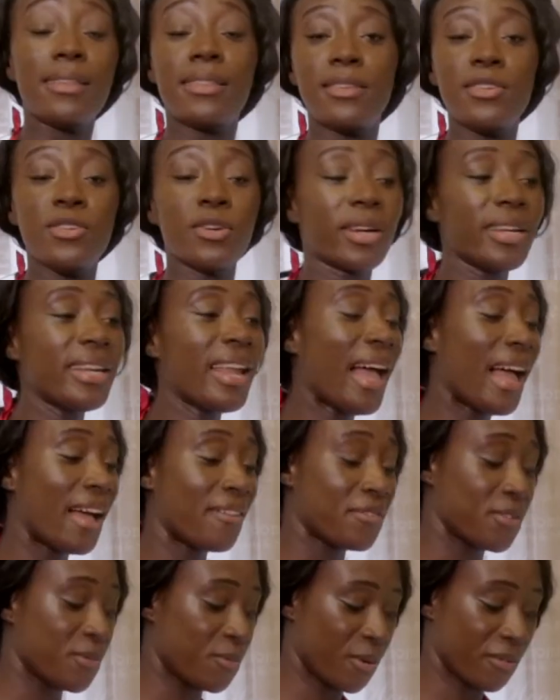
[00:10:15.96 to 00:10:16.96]
you can
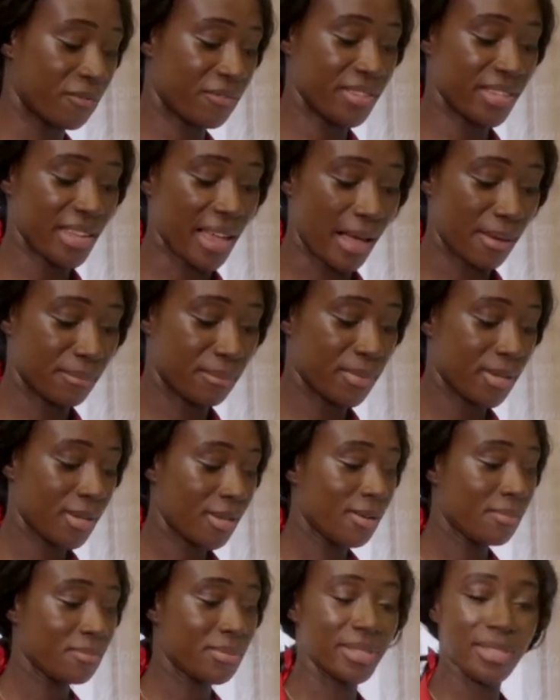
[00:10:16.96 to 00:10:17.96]
have it with yam,
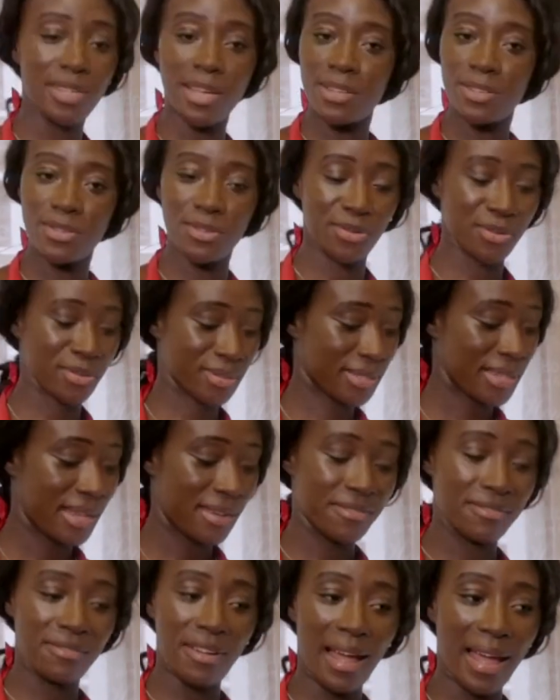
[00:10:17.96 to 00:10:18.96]
potatoes,
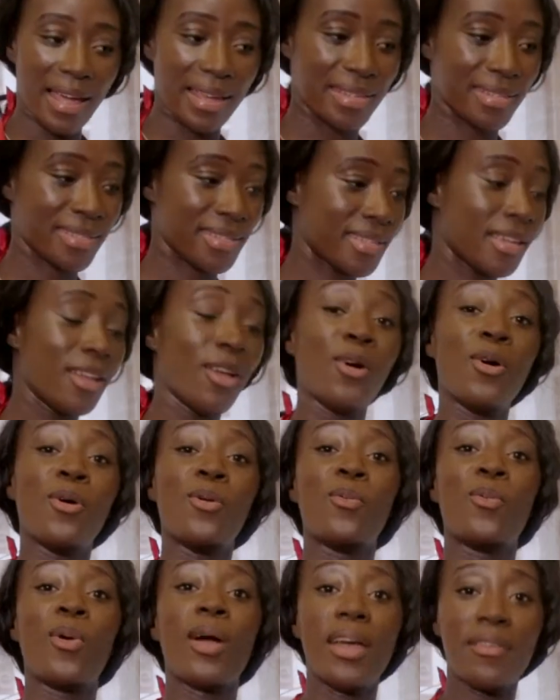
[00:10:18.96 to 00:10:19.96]
rice,
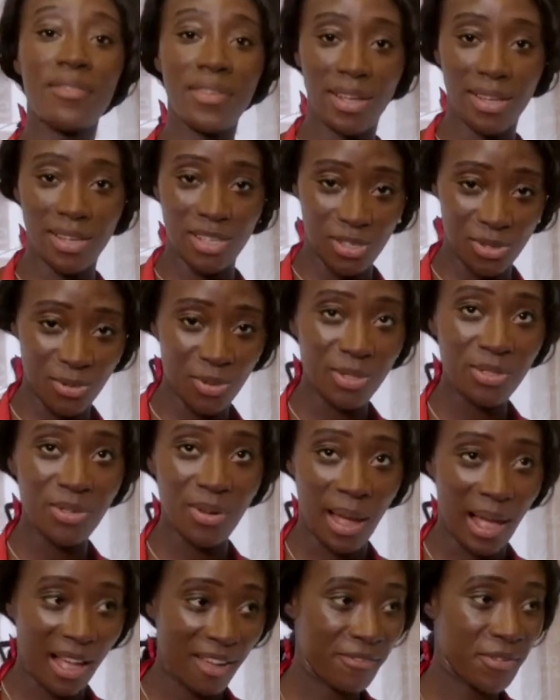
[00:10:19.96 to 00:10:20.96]
whatever it is you want
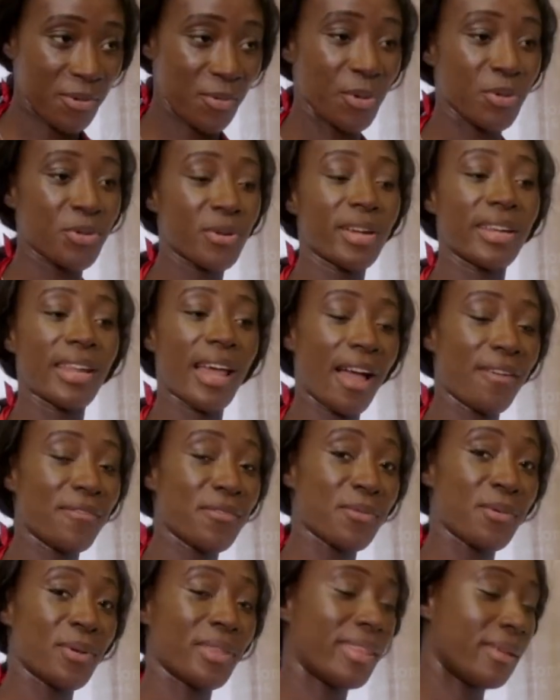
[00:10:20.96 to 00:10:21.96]
to have it with, you can have
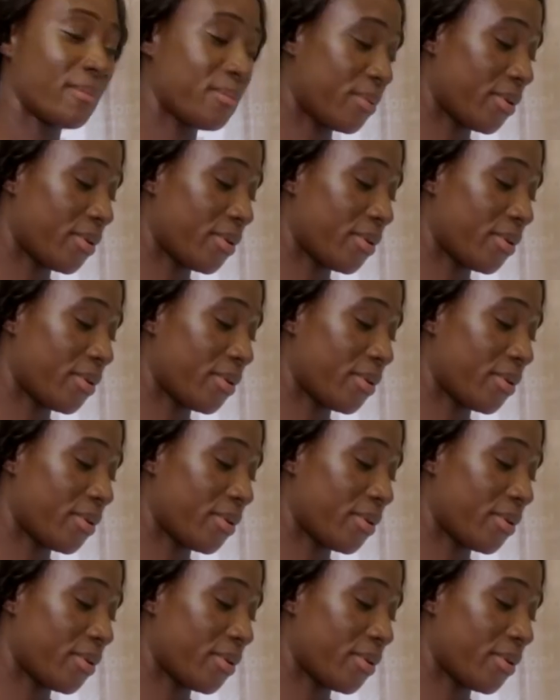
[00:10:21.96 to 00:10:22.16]
it with it.